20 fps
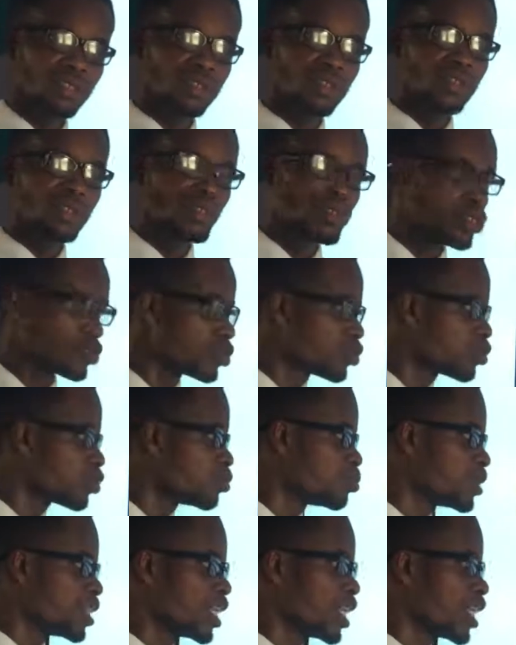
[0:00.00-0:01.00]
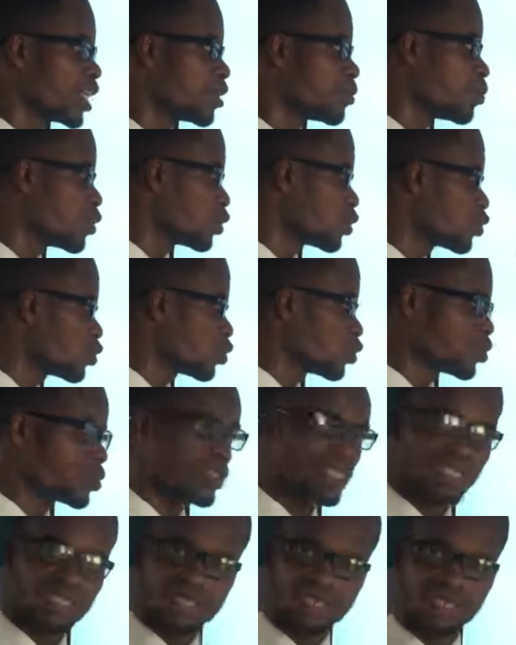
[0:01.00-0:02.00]
you should be able to
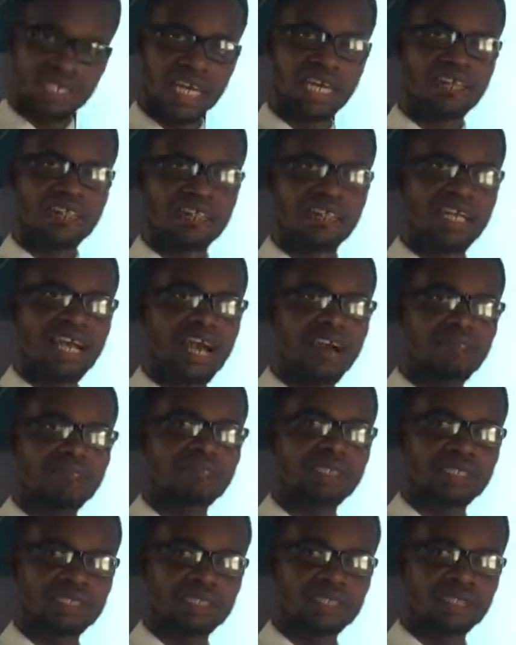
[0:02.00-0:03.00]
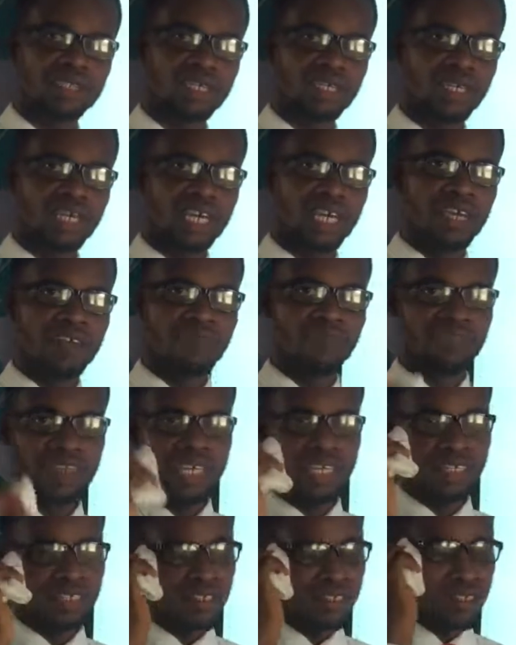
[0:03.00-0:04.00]
criticize the government. If
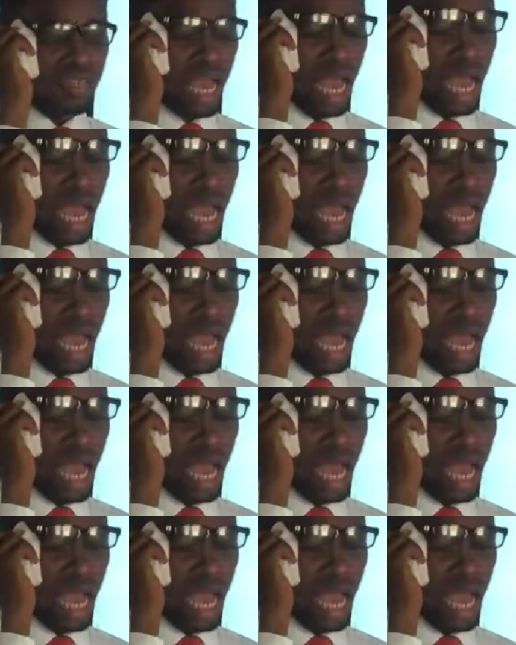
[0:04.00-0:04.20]
things